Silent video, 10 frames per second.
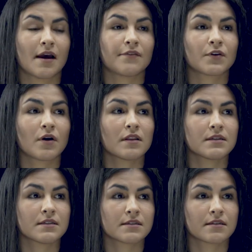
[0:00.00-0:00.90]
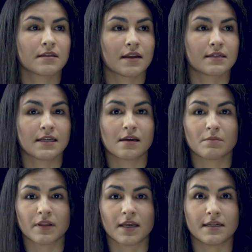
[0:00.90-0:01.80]
After all this that has
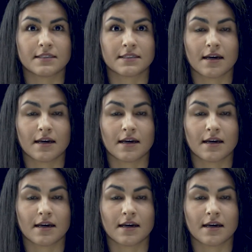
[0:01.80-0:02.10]
taken place,